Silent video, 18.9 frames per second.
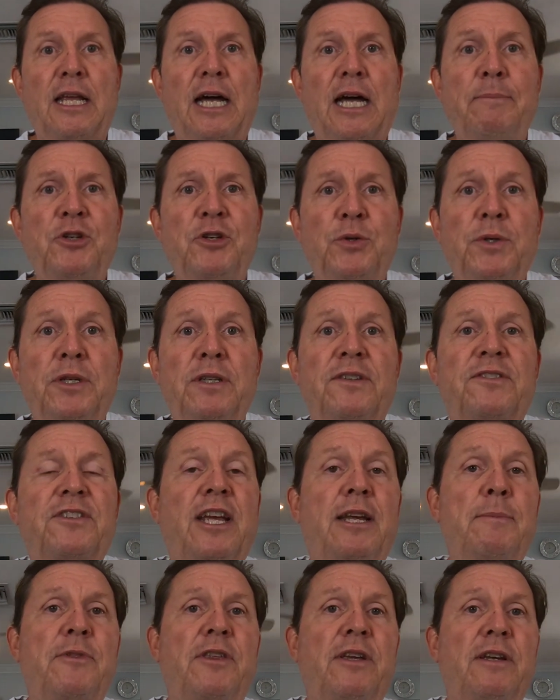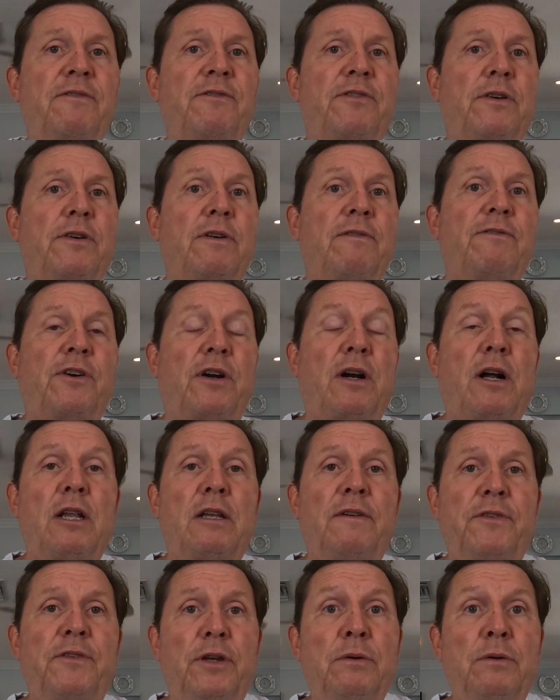I'm doing the same thing for all
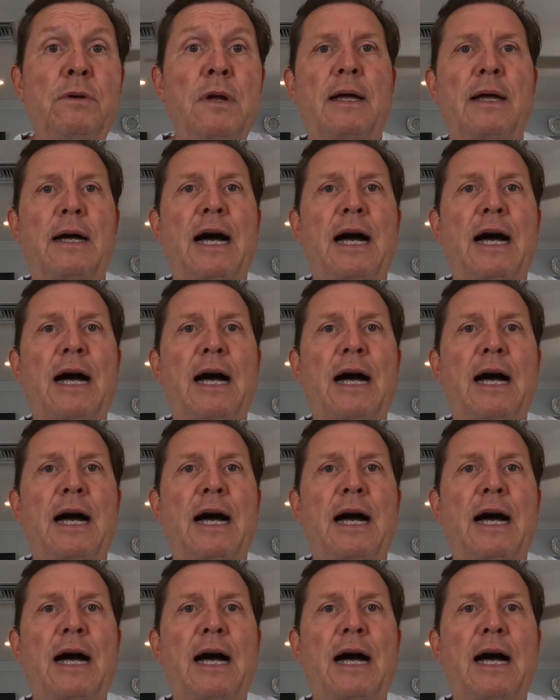of you.